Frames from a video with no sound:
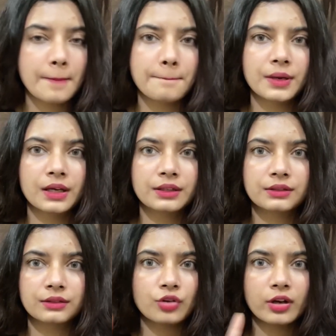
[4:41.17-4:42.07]
but
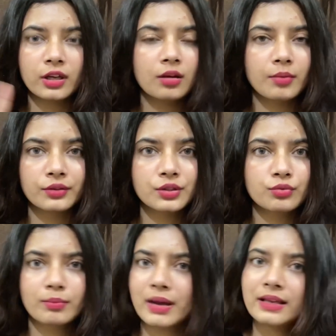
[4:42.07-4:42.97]
talking about this
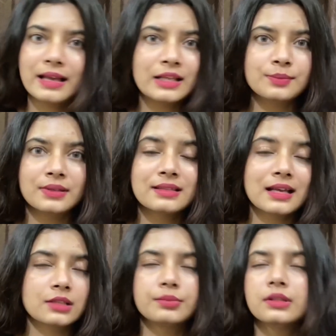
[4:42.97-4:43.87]
one, my experience
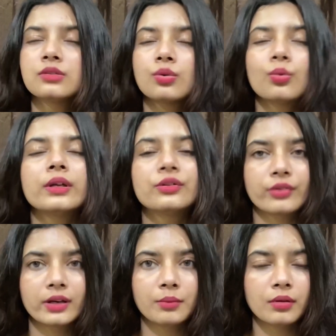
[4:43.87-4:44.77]
has been so
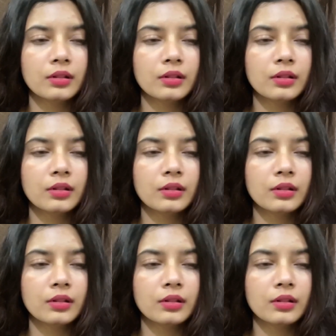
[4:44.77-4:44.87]
incredible.